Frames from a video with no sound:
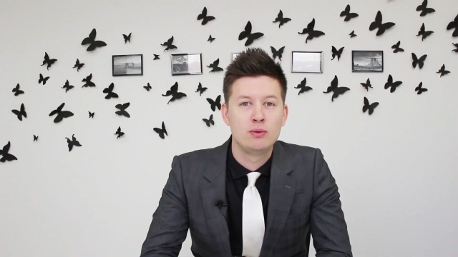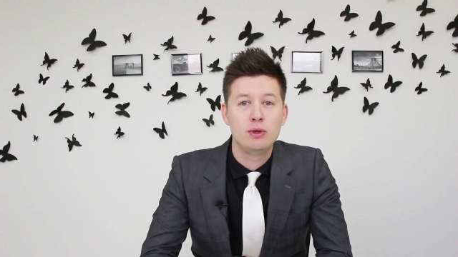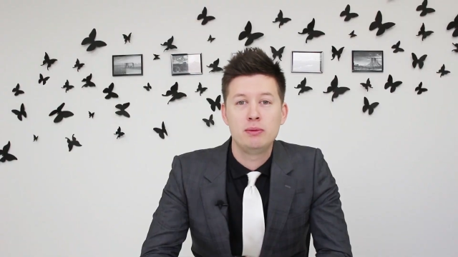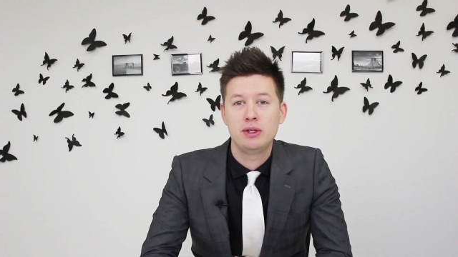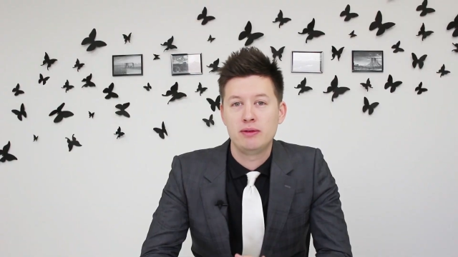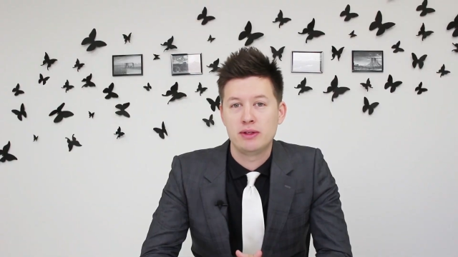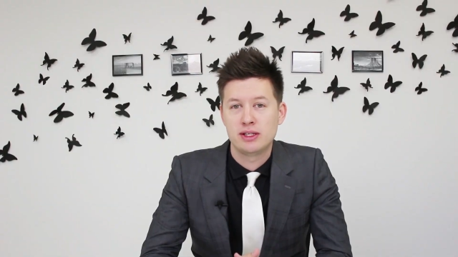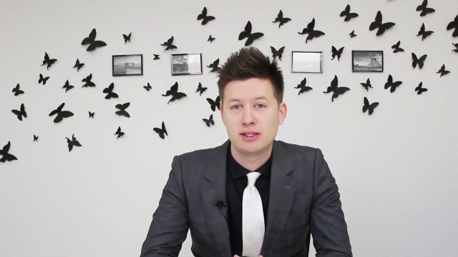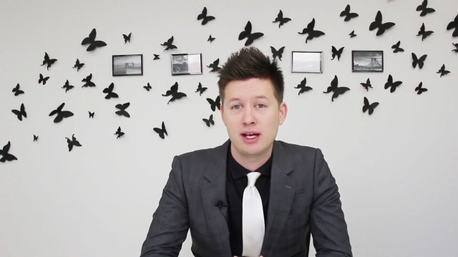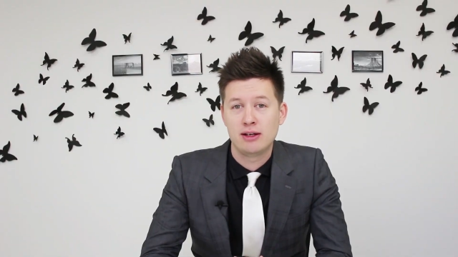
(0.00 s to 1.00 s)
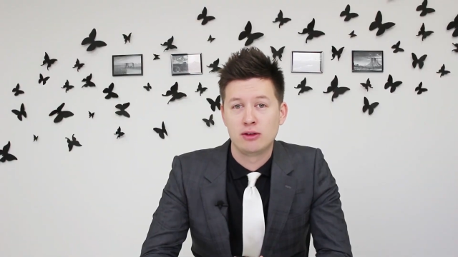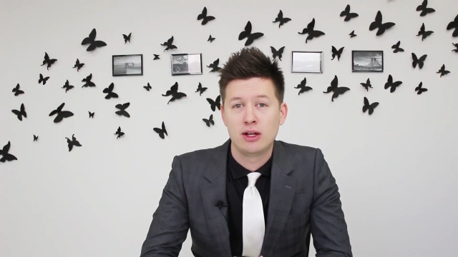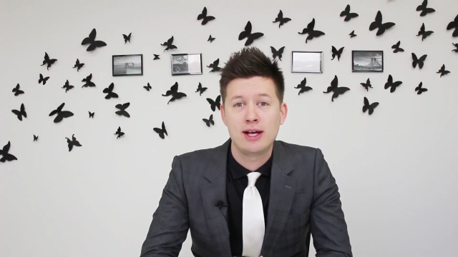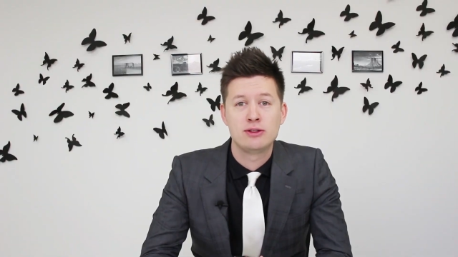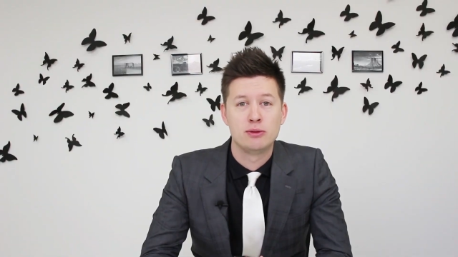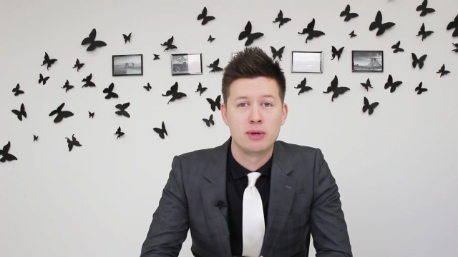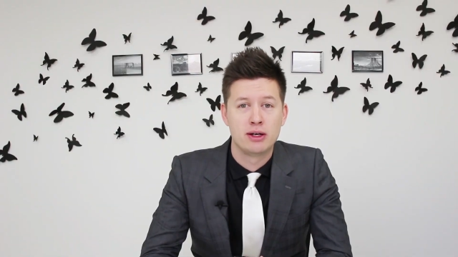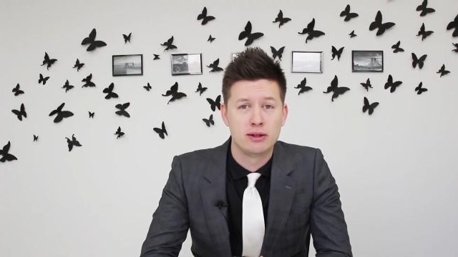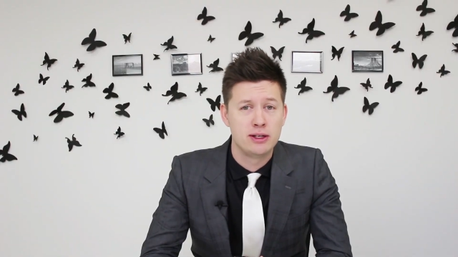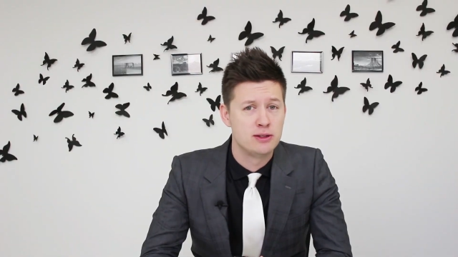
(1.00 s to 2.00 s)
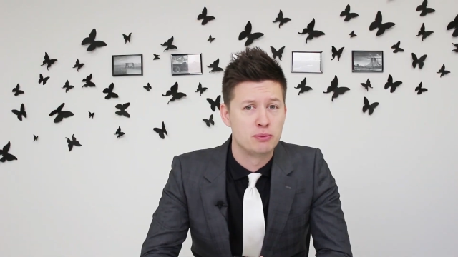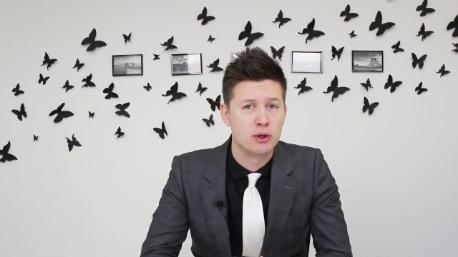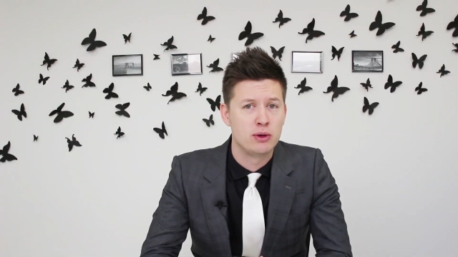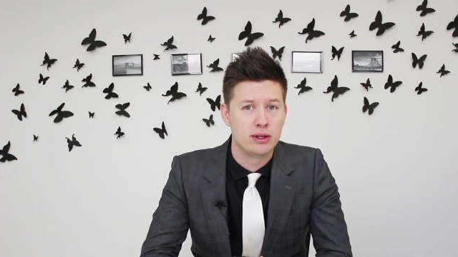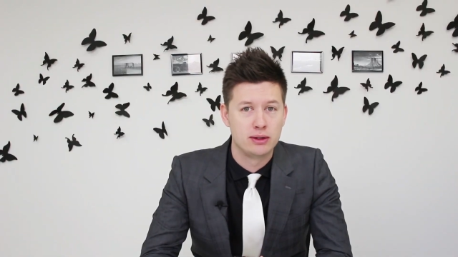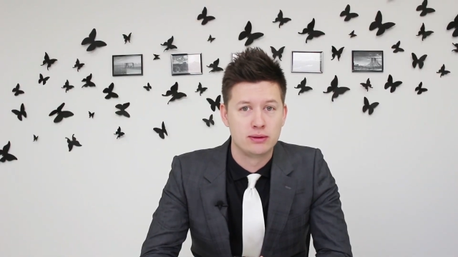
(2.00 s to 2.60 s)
We believe that the standard classroom model is broken.